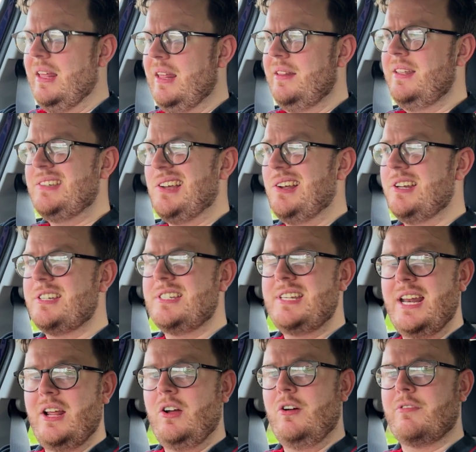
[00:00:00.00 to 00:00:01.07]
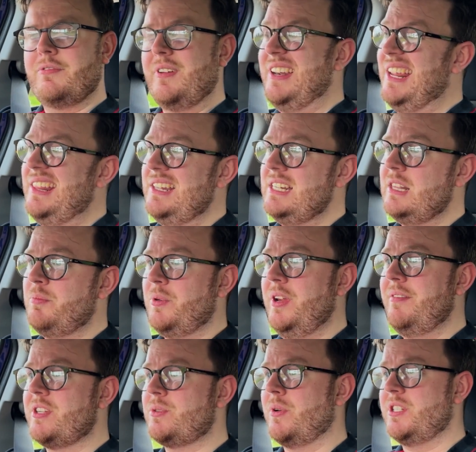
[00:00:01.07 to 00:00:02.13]
this car doesn't set it off, and neither did the
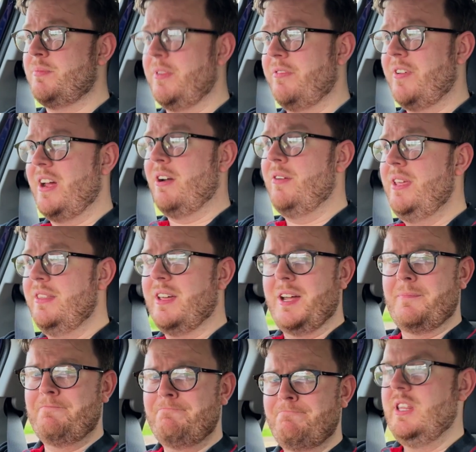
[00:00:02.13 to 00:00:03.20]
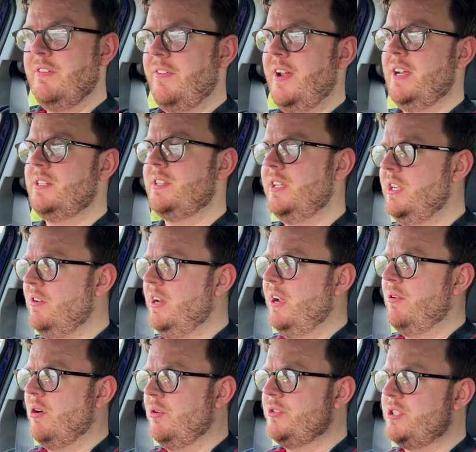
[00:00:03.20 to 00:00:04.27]
previous one, to be fair, either. The fact that you
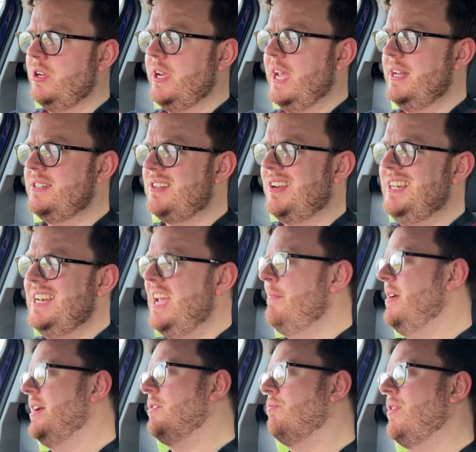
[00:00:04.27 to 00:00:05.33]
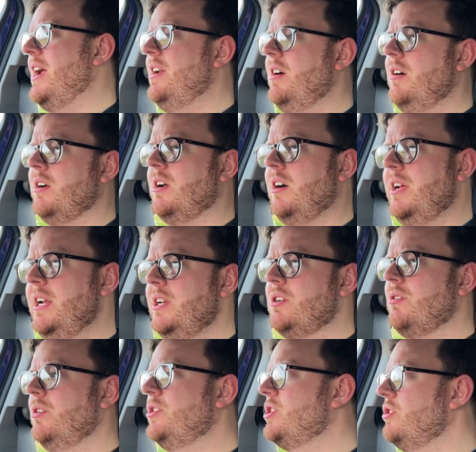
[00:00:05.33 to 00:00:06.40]
now also get dynamic radar-guided
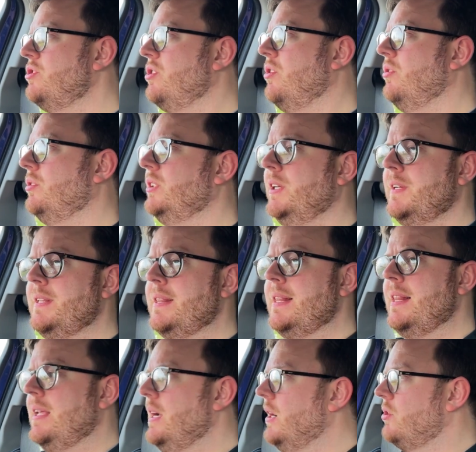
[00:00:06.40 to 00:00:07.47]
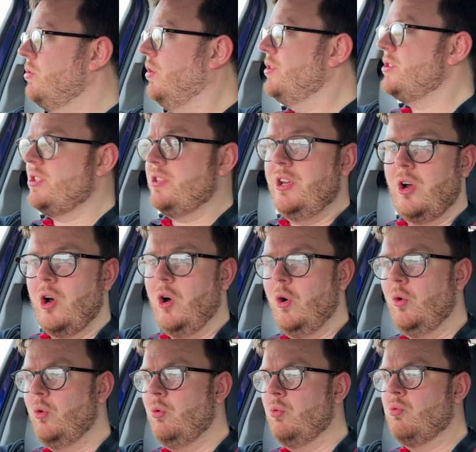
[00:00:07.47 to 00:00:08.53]
cruise control across the
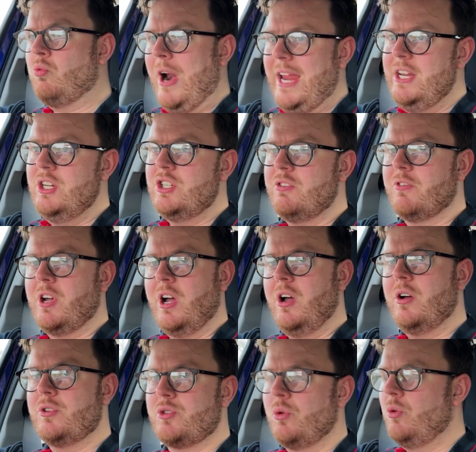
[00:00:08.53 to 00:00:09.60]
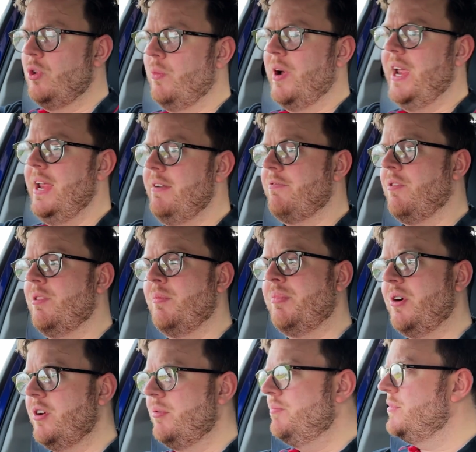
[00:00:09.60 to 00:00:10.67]
whole range of cars, all the way from the
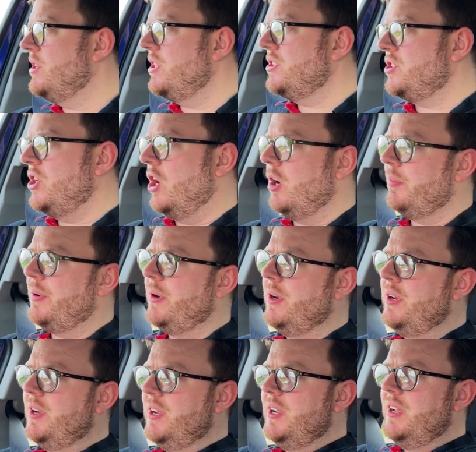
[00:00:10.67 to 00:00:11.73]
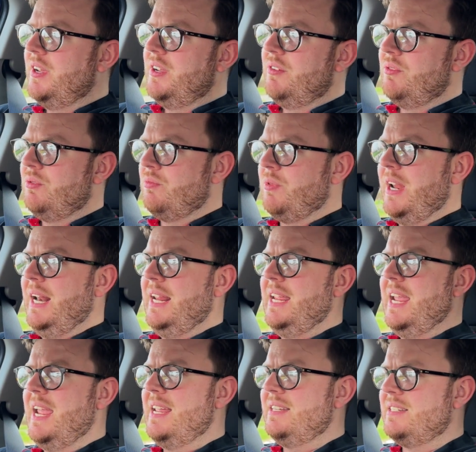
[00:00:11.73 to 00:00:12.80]
bottom to the top,
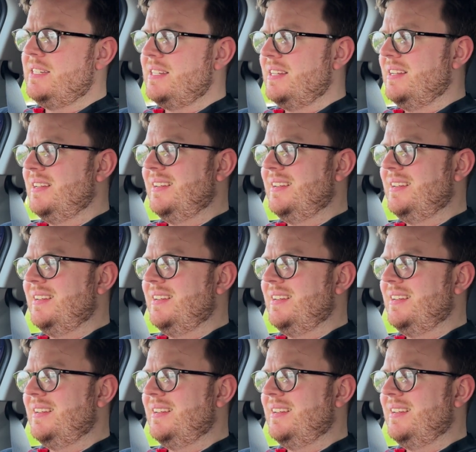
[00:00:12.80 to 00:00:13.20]
really is